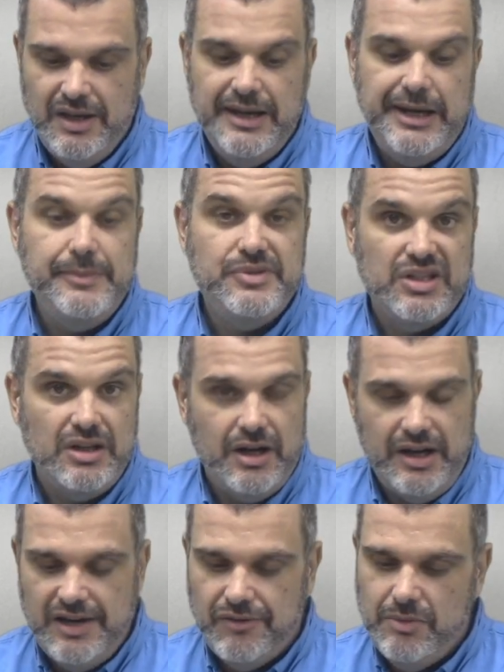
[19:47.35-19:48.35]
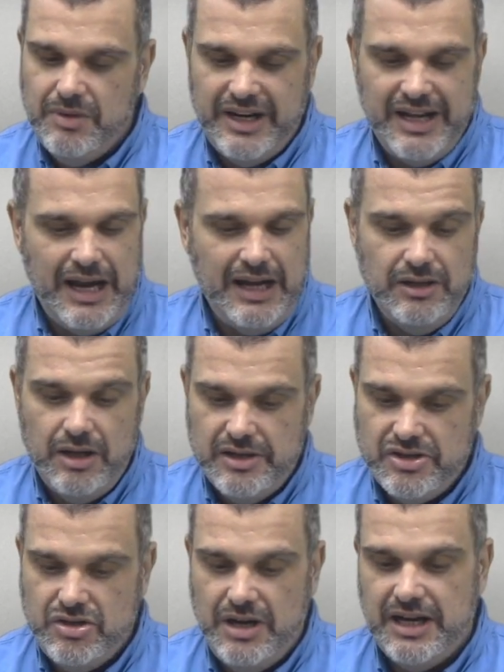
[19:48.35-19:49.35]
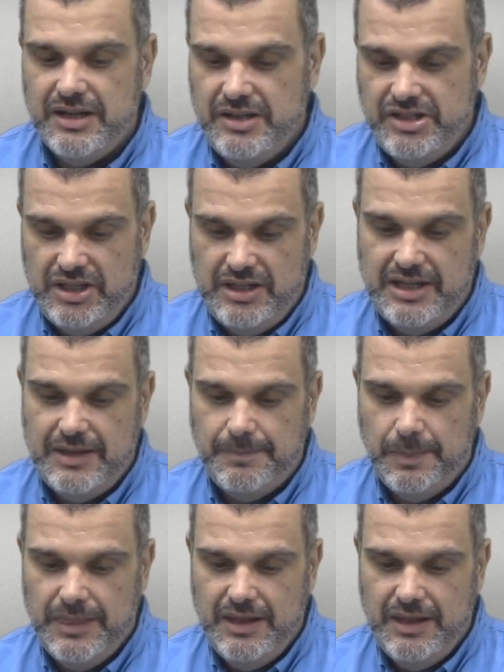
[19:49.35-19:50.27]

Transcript: I'm sorry, everybody. I lost track of the time.